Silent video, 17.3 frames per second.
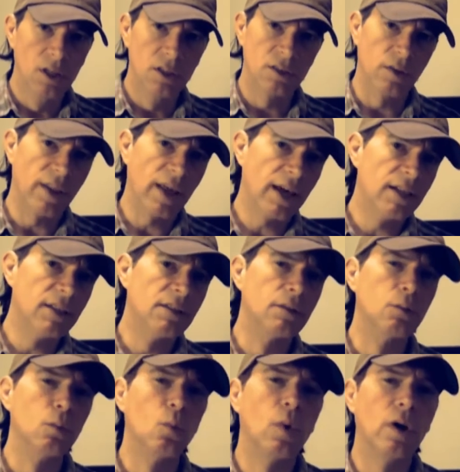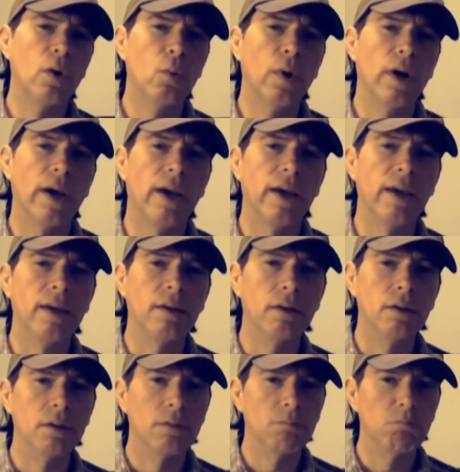So that is one way,
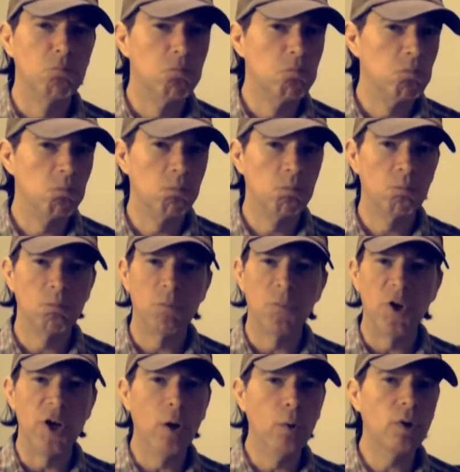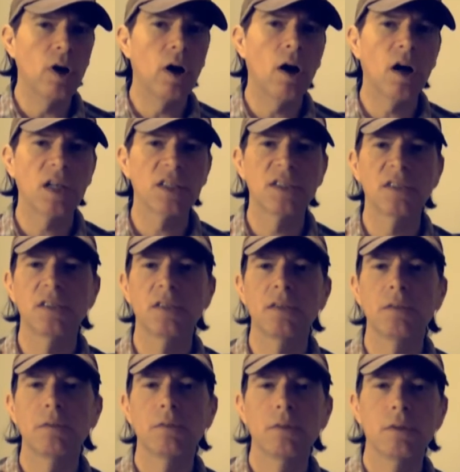no
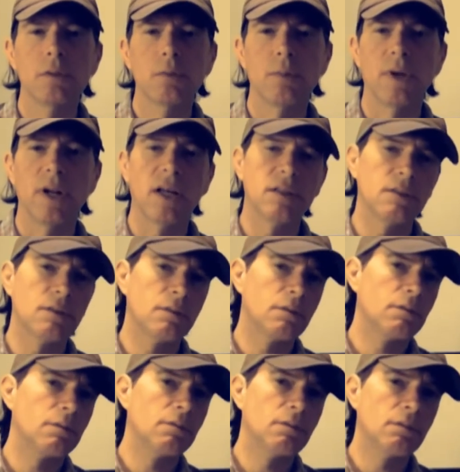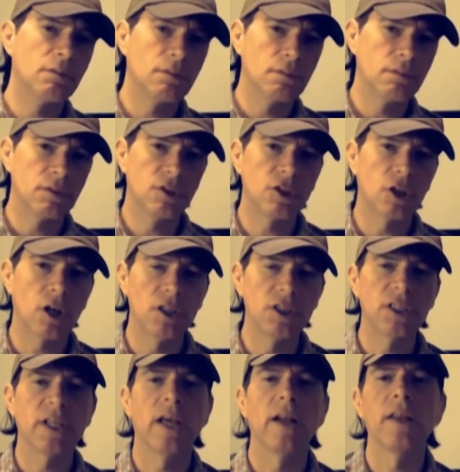cost, we're not
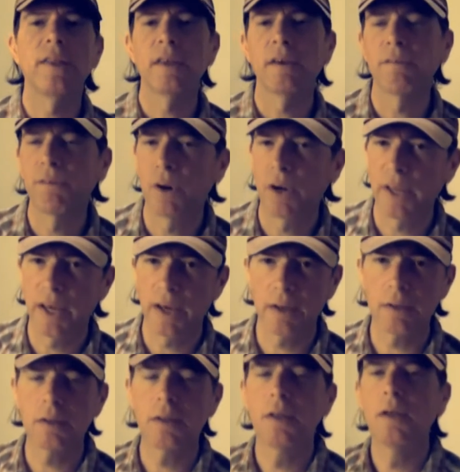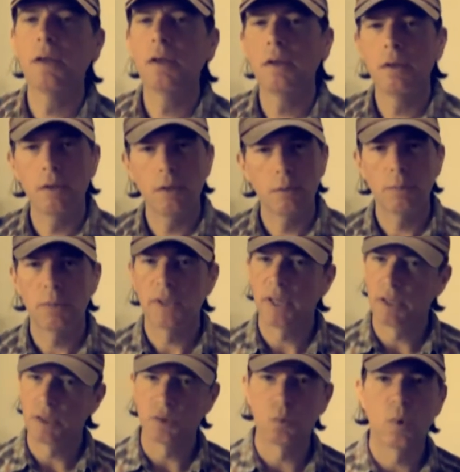charging anything for that.
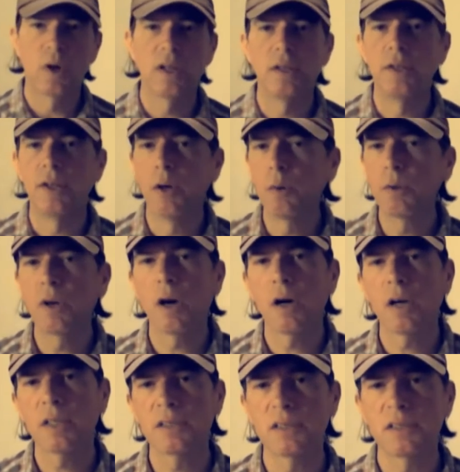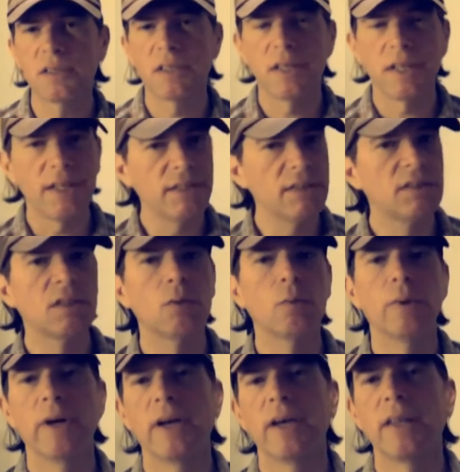That is one no-cost, easy
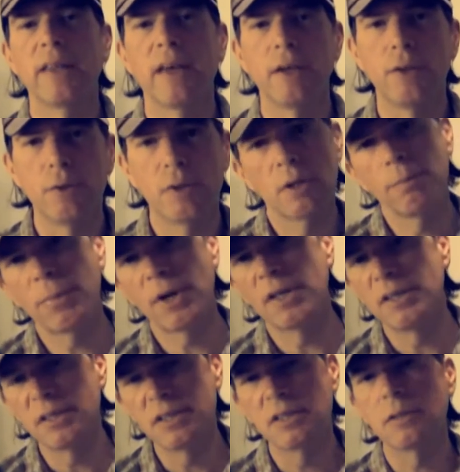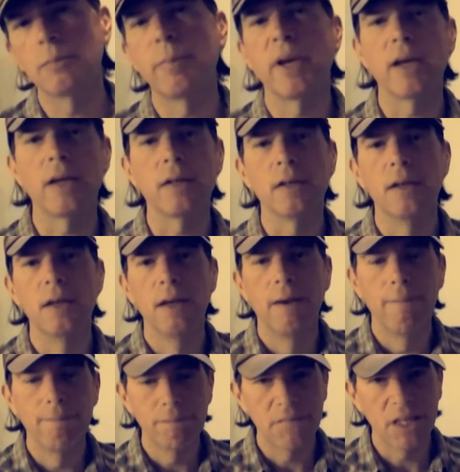way that you can participate
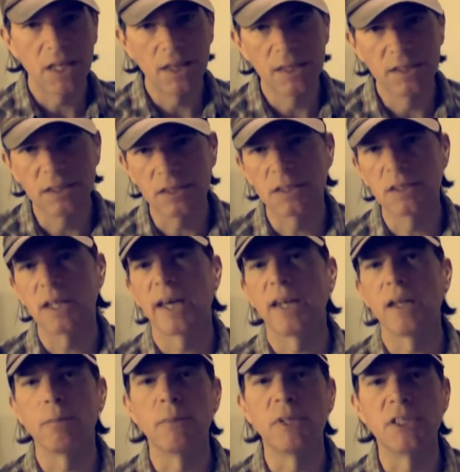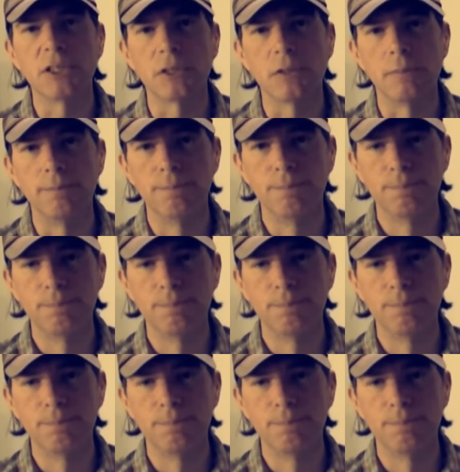in this exciting mission.